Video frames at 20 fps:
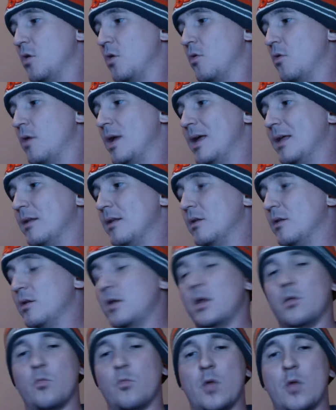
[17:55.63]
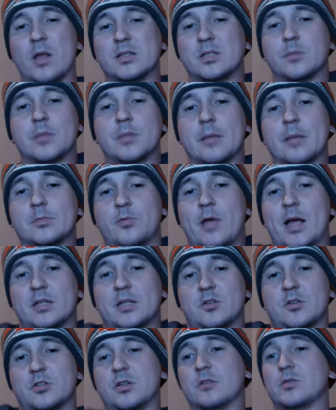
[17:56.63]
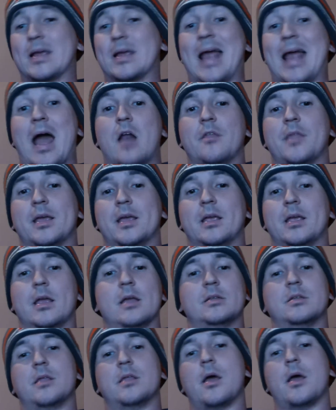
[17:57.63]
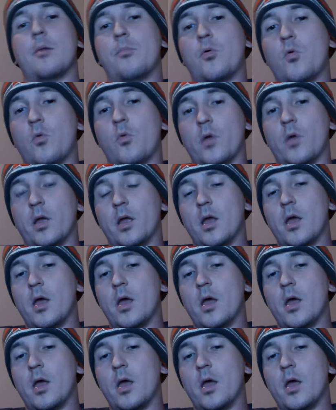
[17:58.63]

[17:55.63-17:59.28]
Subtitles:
And sometimes we ask ourselves, like, how did they get to that point?